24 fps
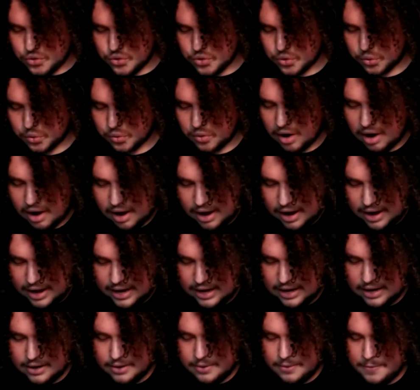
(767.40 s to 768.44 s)

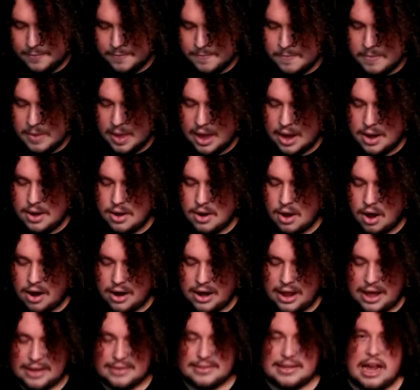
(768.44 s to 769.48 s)
dry and
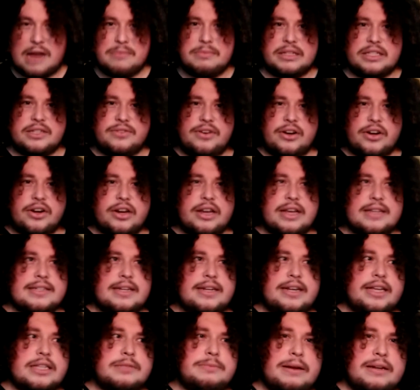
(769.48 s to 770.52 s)
not as atmospheric as
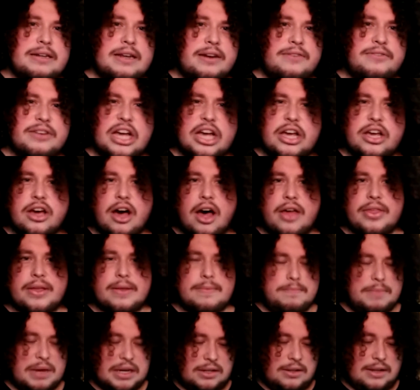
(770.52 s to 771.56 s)
I'd expect out of a
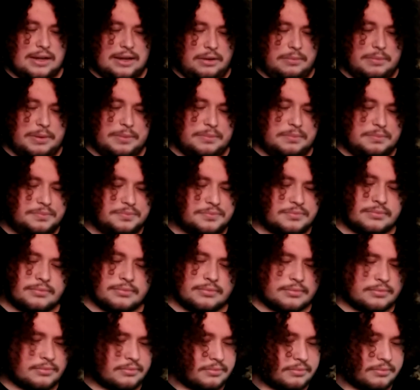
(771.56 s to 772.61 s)
gothic metal album.
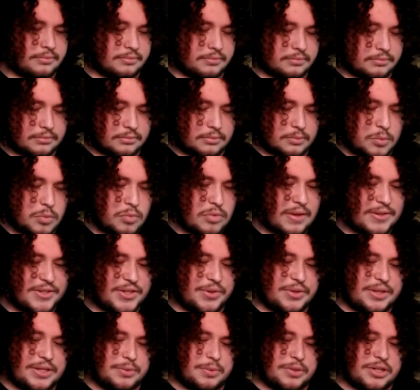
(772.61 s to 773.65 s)
So
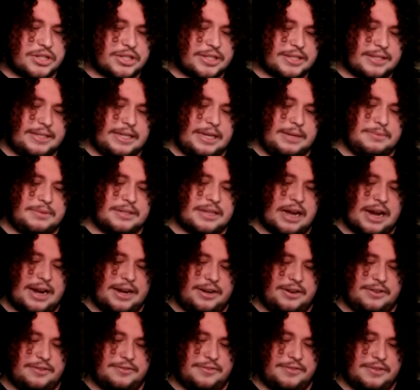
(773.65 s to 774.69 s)
this one just seems
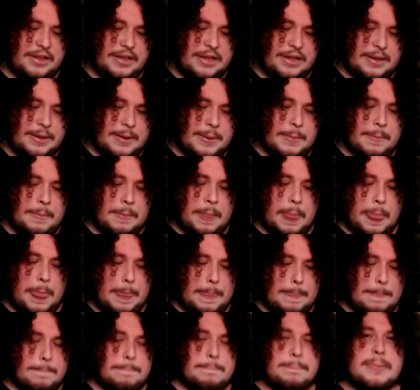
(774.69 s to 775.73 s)
kind of
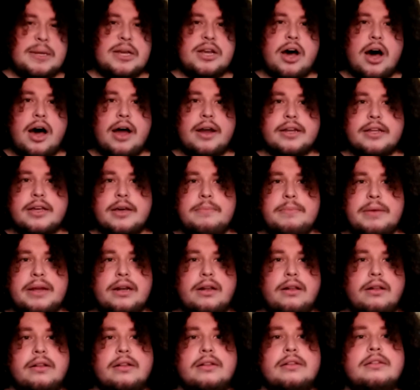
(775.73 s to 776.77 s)

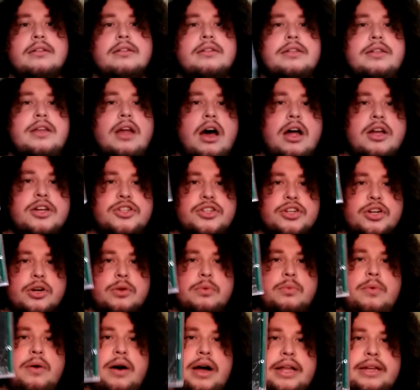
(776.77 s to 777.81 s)
non-committal, not sure
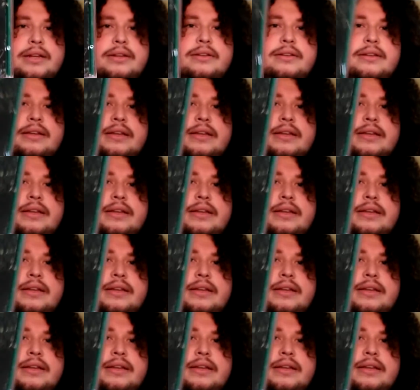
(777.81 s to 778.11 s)
what